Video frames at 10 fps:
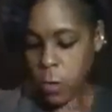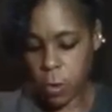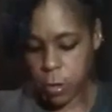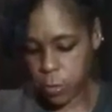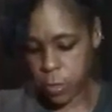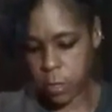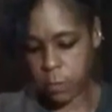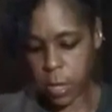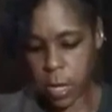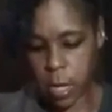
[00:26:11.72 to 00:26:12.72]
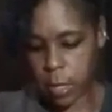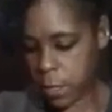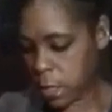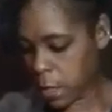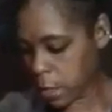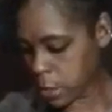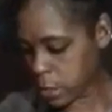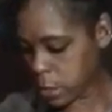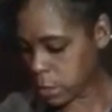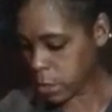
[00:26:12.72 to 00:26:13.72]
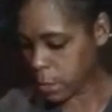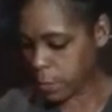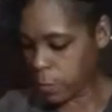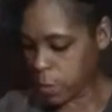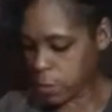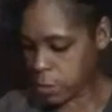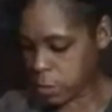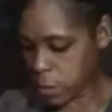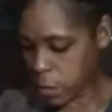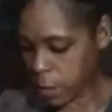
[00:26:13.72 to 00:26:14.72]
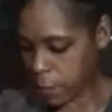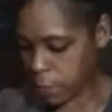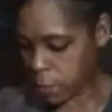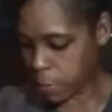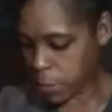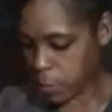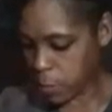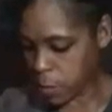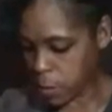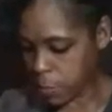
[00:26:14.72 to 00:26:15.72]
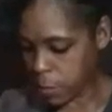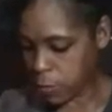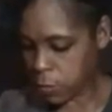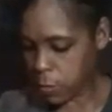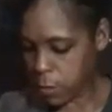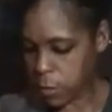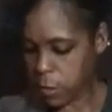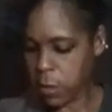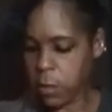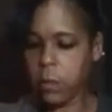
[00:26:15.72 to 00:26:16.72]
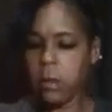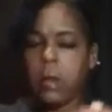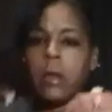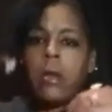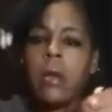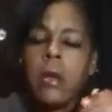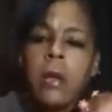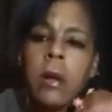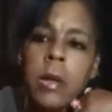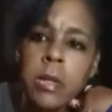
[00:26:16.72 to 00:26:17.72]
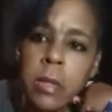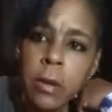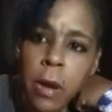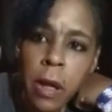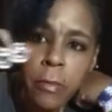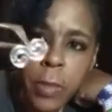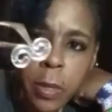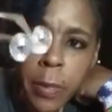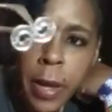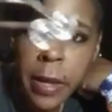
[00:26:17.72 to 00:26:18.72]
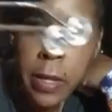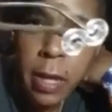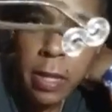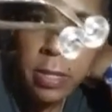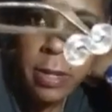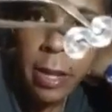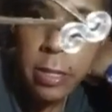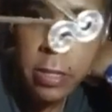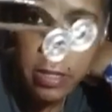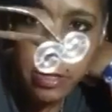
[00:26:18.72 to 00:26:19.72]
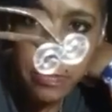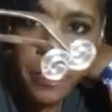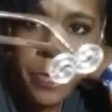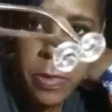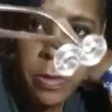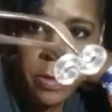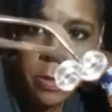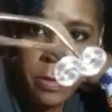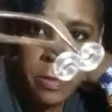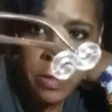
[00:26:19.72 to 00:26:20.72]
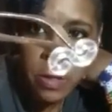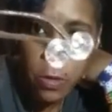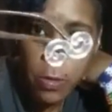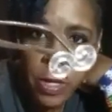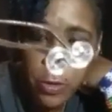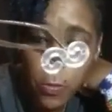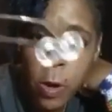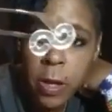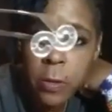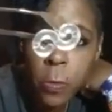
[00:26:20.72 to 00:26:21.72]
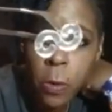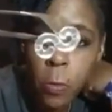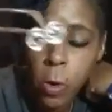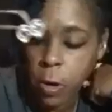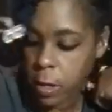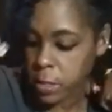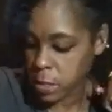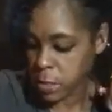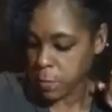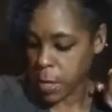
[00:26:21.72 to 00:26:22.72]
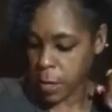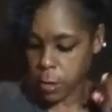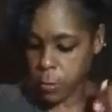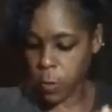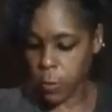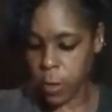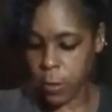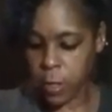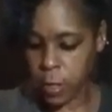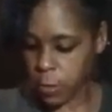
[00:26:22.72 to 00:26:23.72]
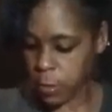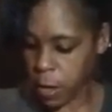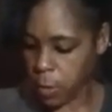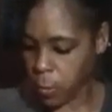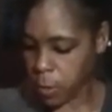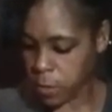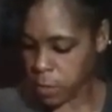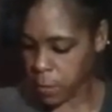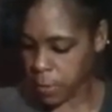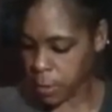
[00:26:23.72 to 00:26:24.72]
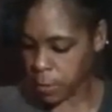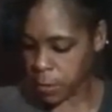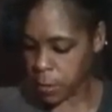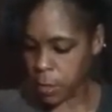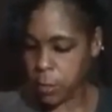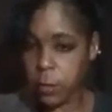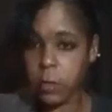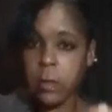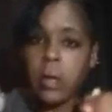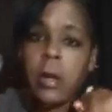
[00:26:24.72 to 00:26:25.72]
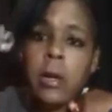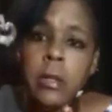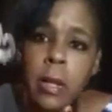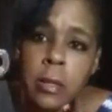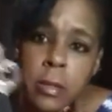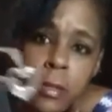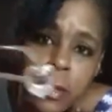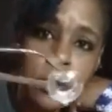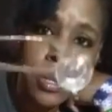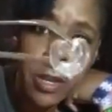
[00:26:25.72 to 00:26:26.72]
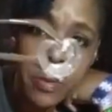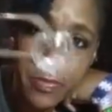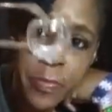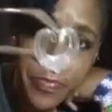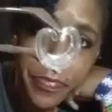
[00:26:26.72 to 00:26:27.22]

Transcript: or you can buy the S shape, which I have to pick one up and show it to you because I don't have them in the bag. That's an S clip. So either one will work. It doesn't matter one way or the other. Not one is not better than the other. That's a C shape.